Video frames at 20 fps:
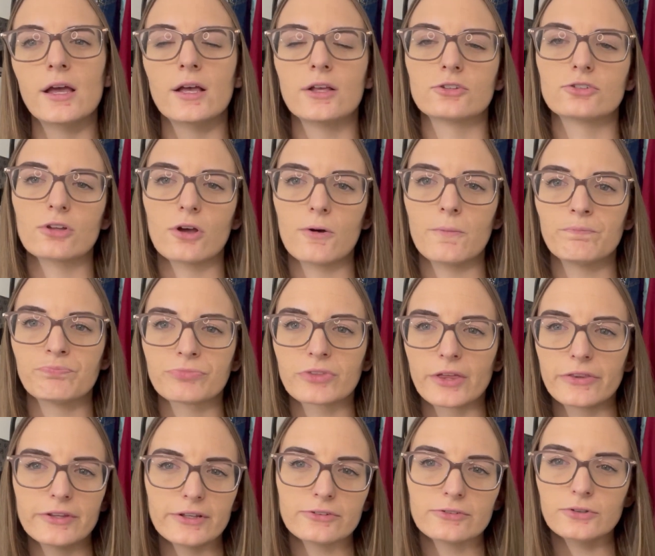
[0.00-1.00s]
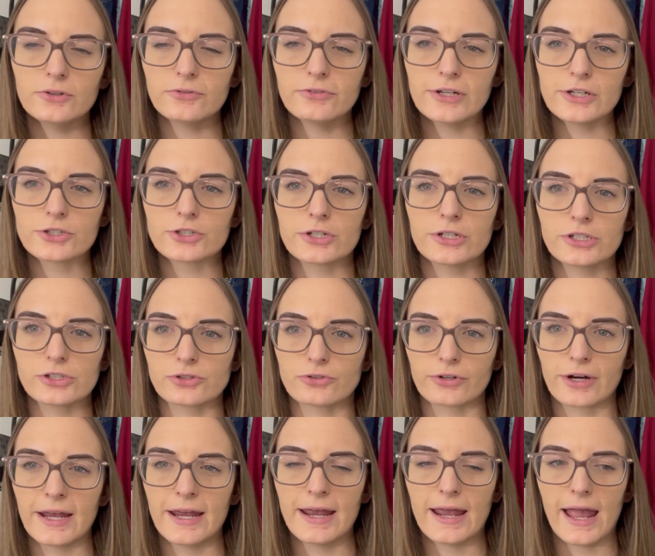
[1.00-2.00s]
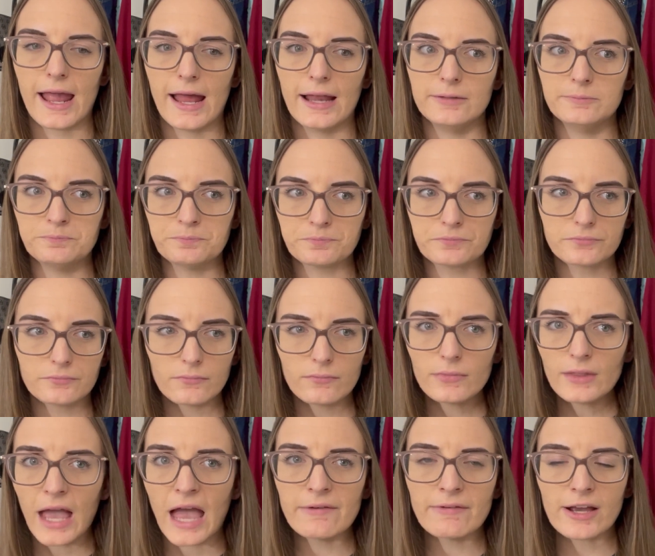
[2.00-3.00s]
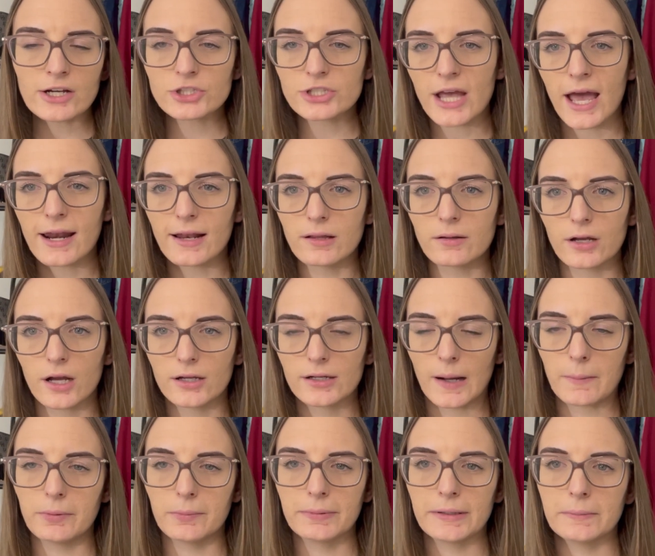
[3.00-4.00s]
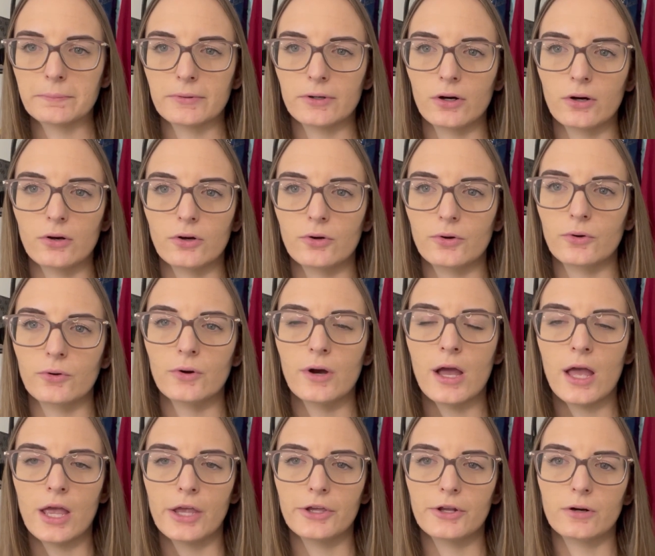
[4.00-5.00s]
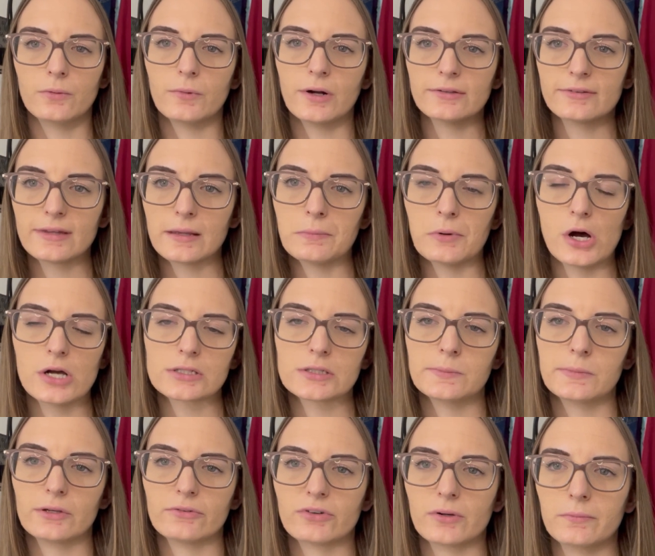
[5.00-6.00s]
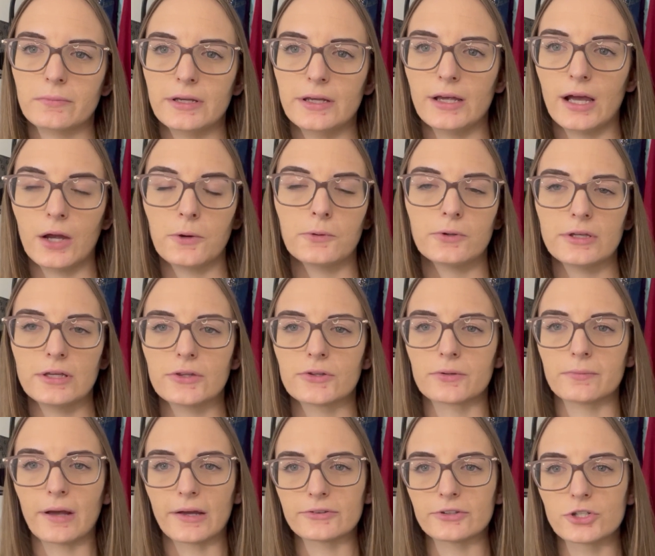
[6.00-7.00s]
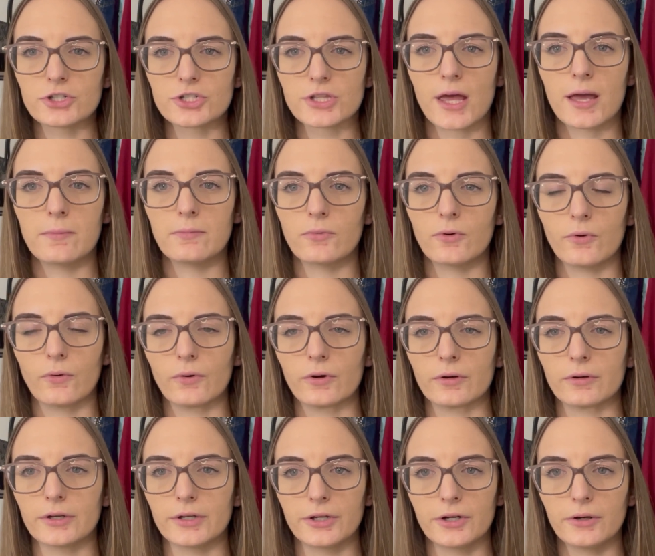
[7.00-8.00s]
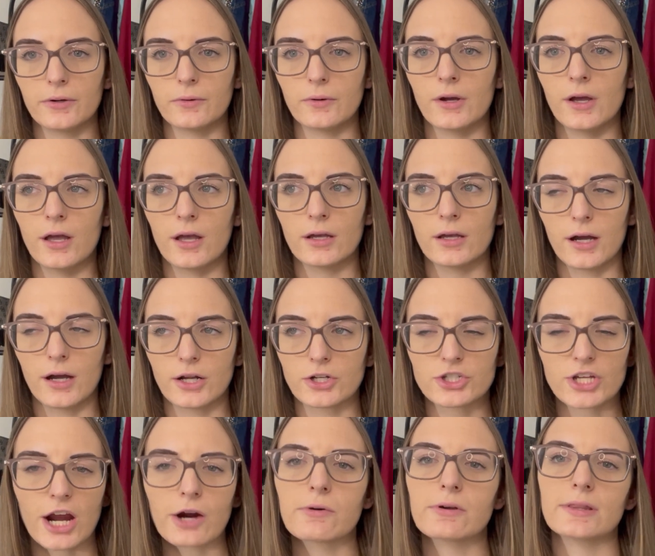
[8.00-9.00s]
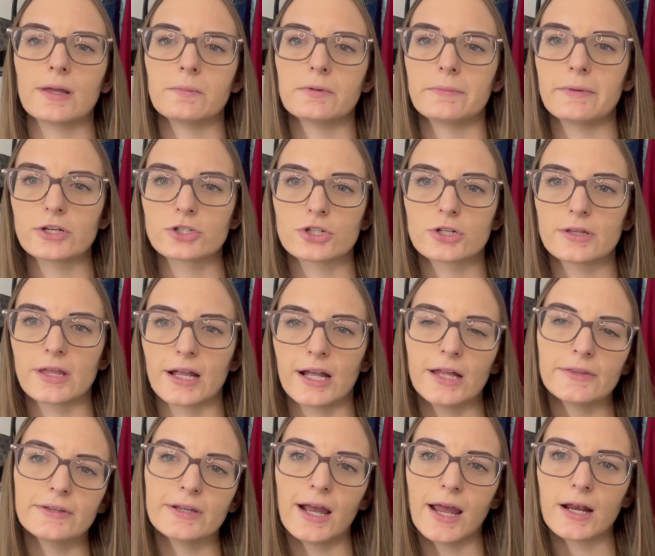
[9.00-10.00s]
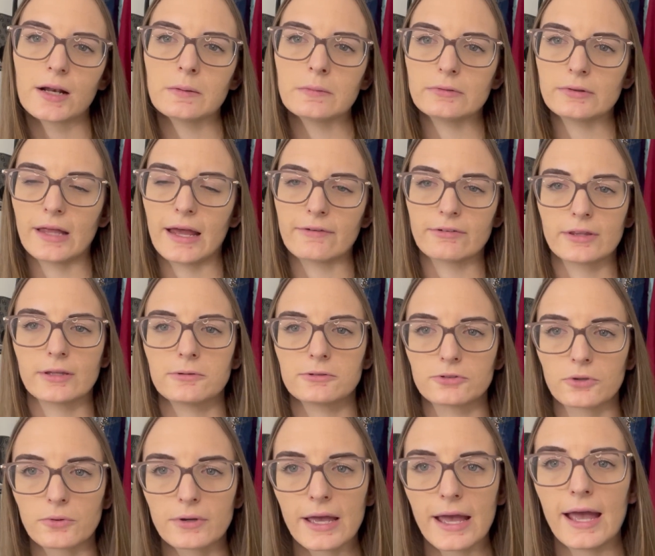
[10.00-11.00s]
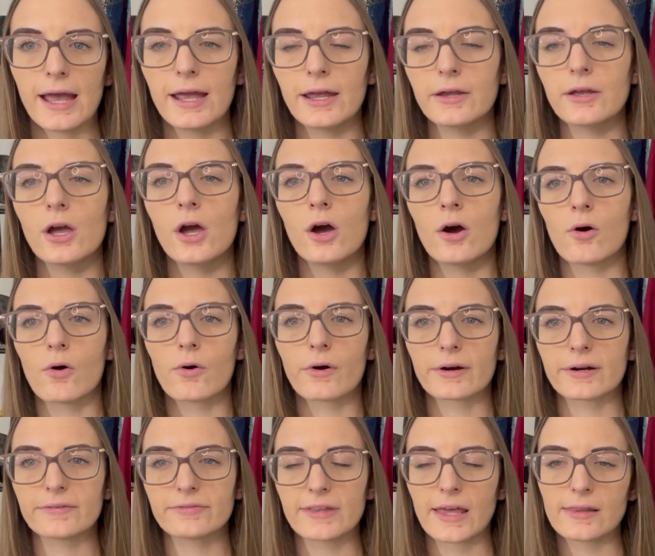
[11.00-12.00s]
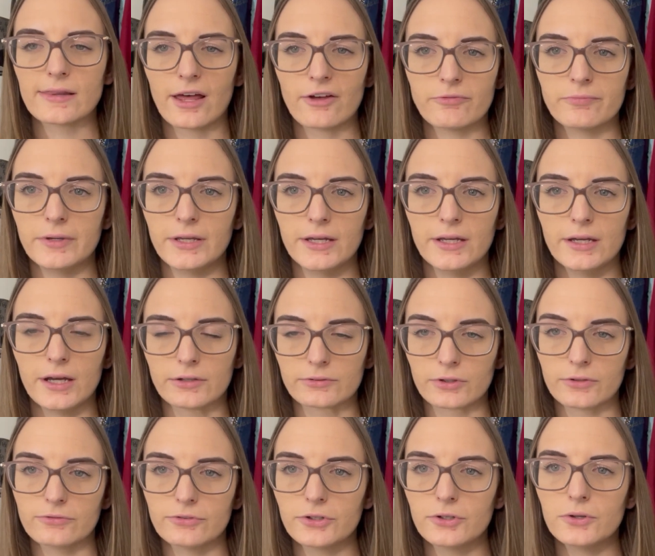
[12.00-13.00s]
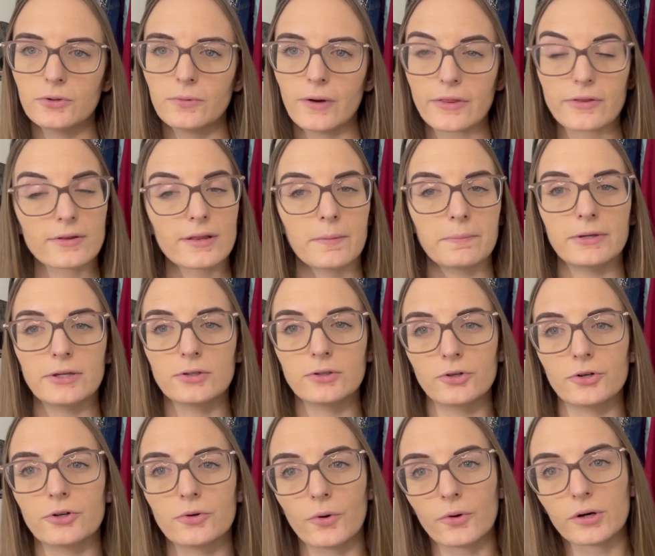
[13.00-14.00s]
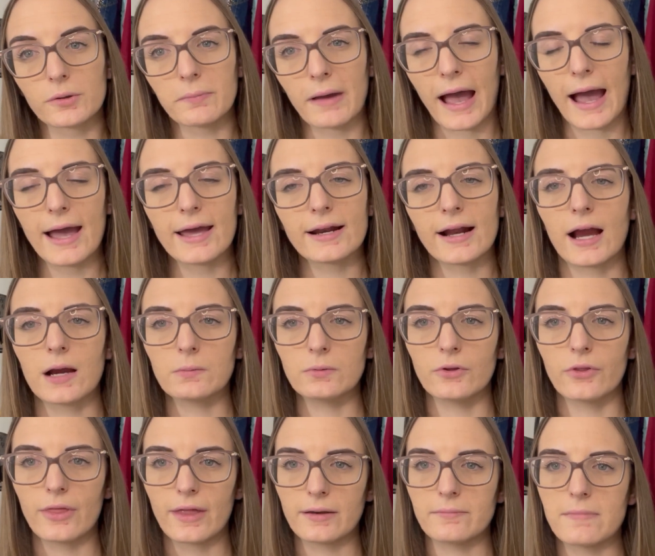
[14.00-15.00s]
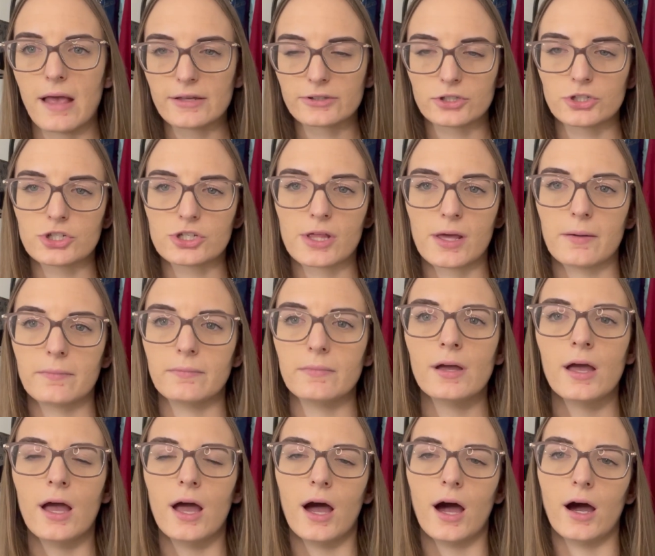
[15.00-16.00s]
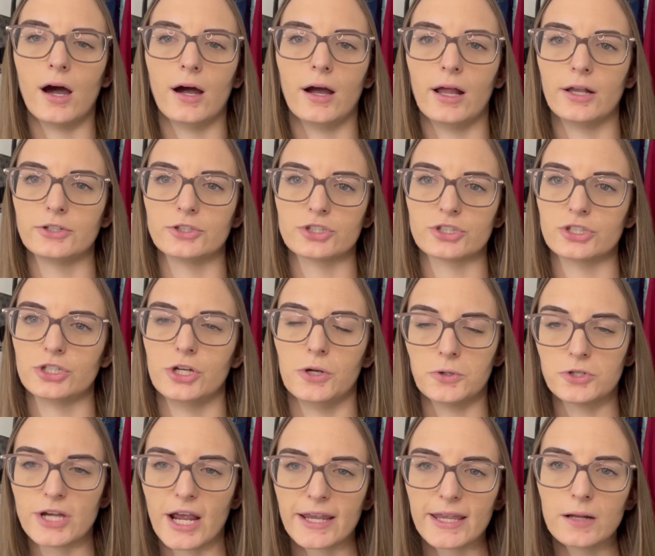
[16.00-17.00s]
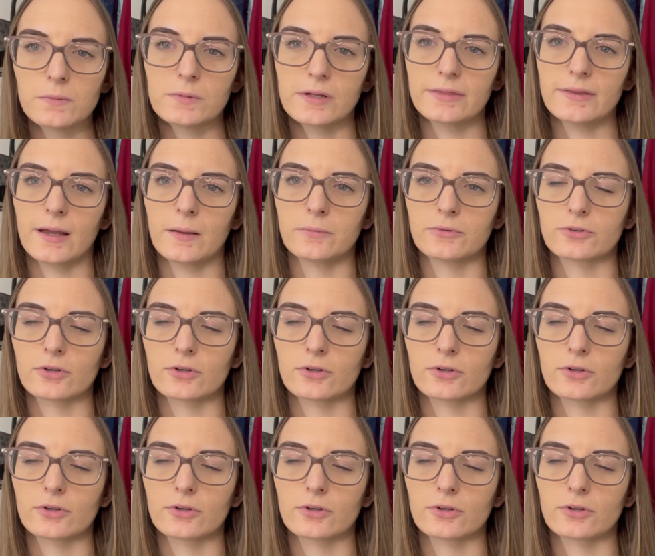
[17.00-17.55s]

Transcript: So this new feature is great, and I've actually had a couple people who, you know, once they bought something from me, I will either message them or, you know, check with them to make sure they got the item and that everything was okay, or if they left me a review, whether that be good or bad, I will then message them and just, you know, check in with them.